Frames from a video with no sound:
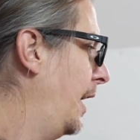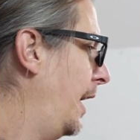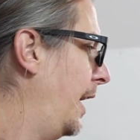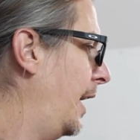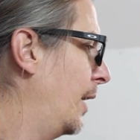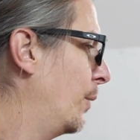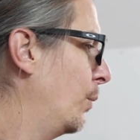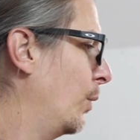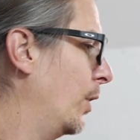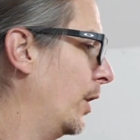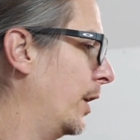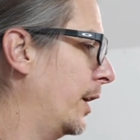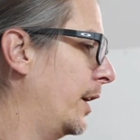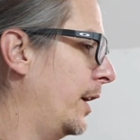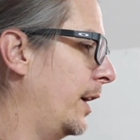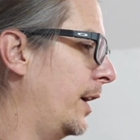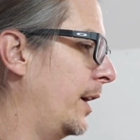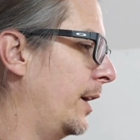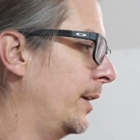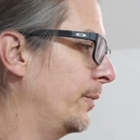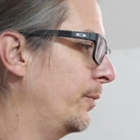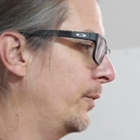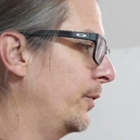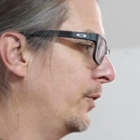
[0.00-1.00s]
and we're
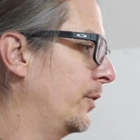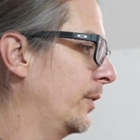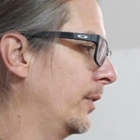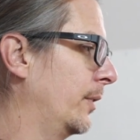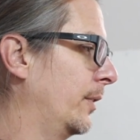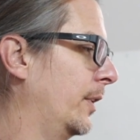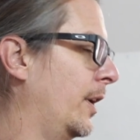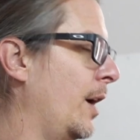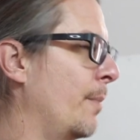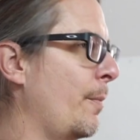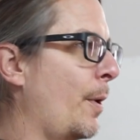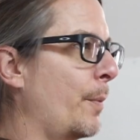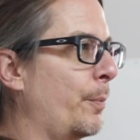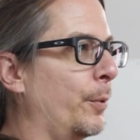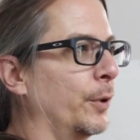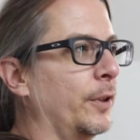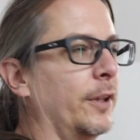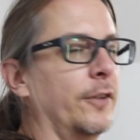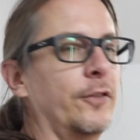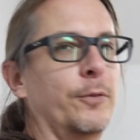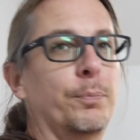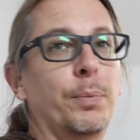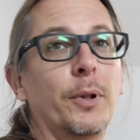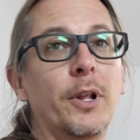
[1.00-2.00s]
gonna come up
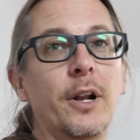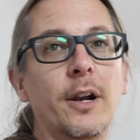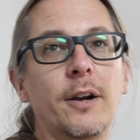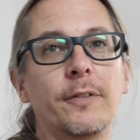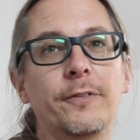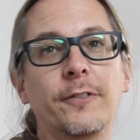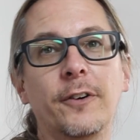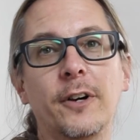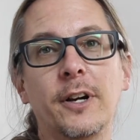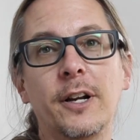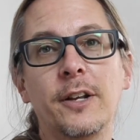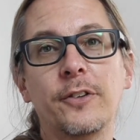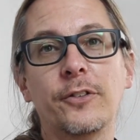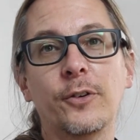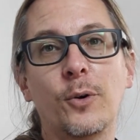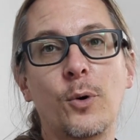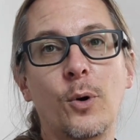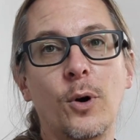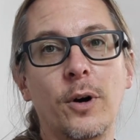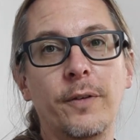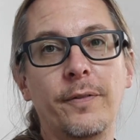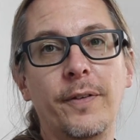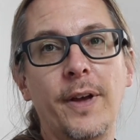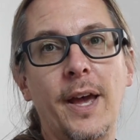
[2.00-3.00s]
with a splitter for his
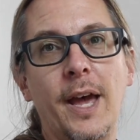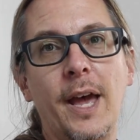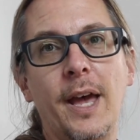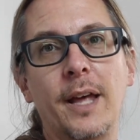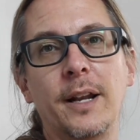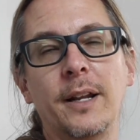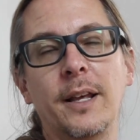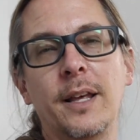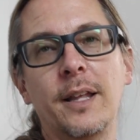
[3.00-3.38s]
Corvette.